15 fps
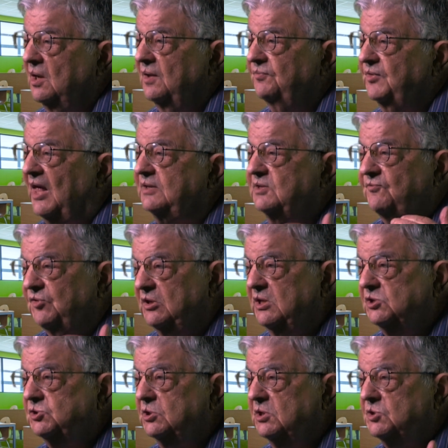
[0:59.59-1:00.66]
That
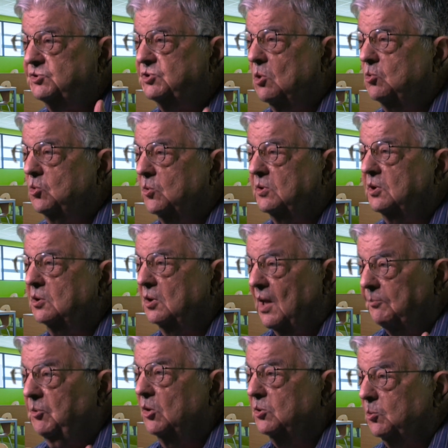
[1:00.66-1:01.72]
definition is so critical, I'm
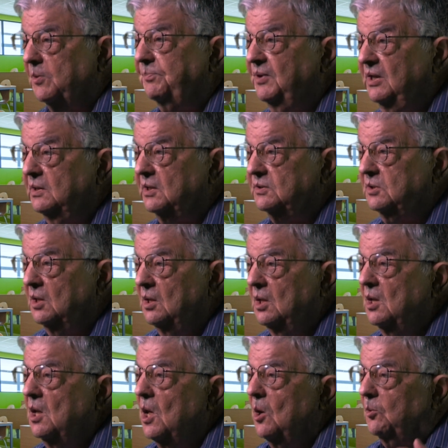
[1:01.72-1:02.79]
going to repeat it.
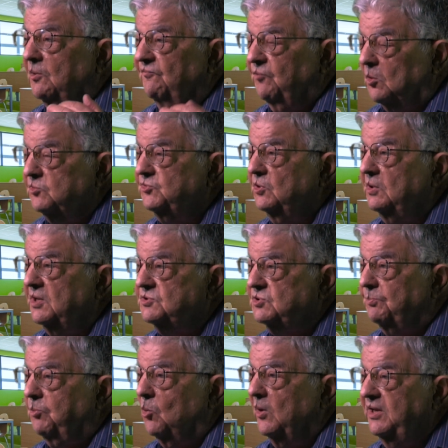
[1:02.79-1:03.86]
A reversal is a
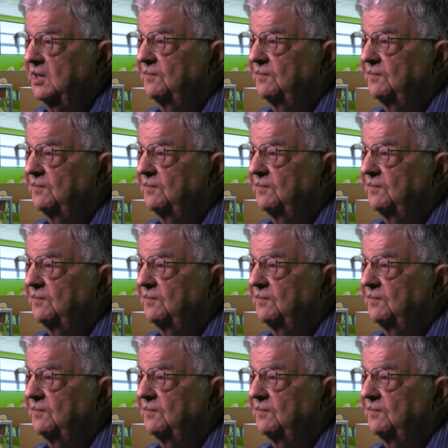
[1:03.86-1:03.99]
point in